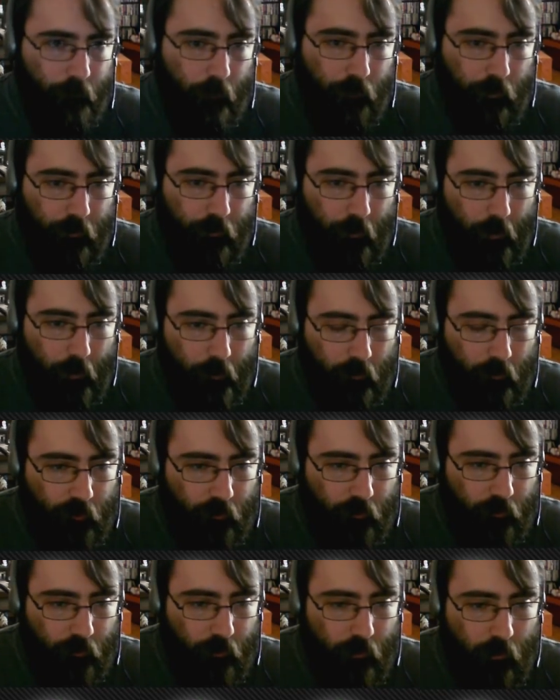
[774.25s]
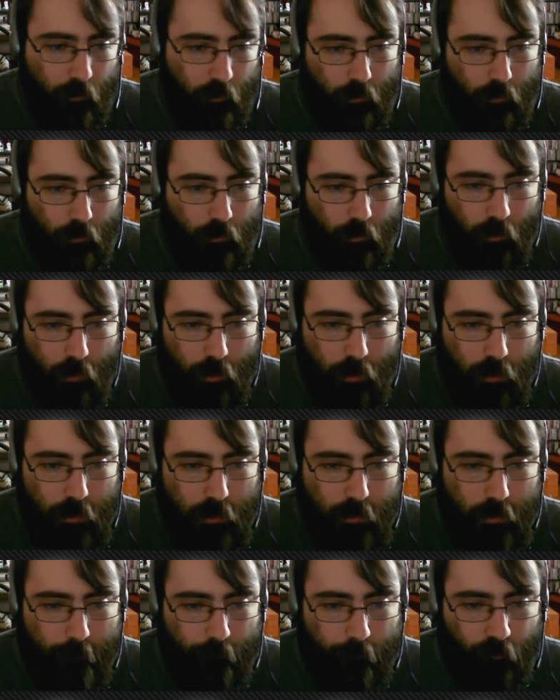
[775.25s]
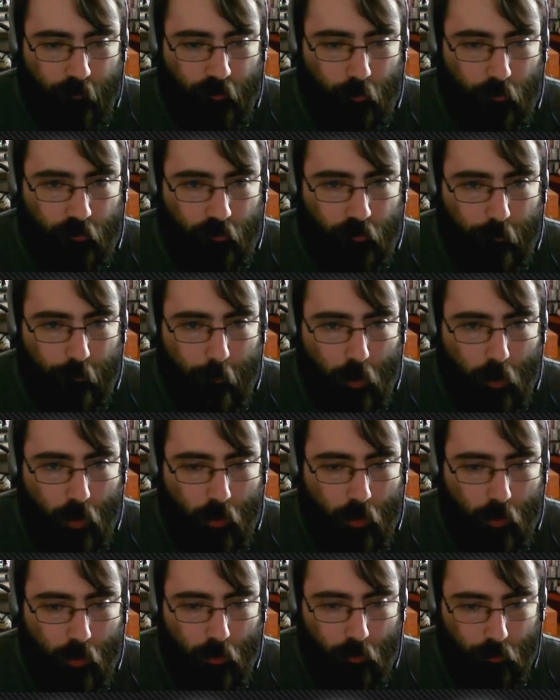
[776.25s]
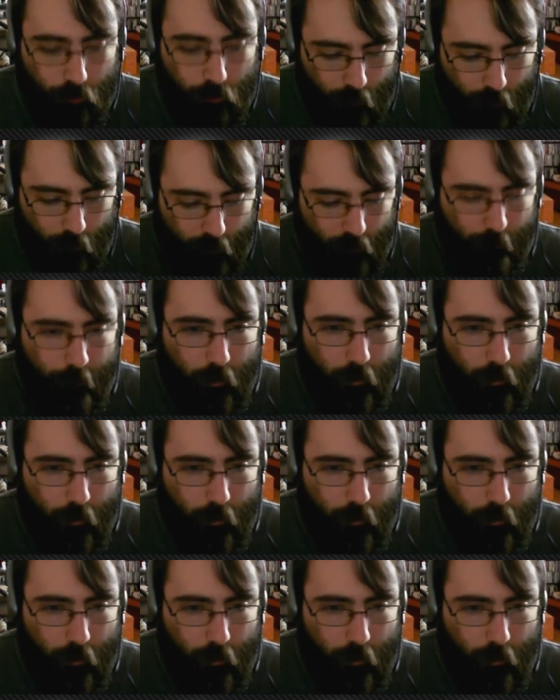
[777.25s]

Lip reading: everything else. So small, grape,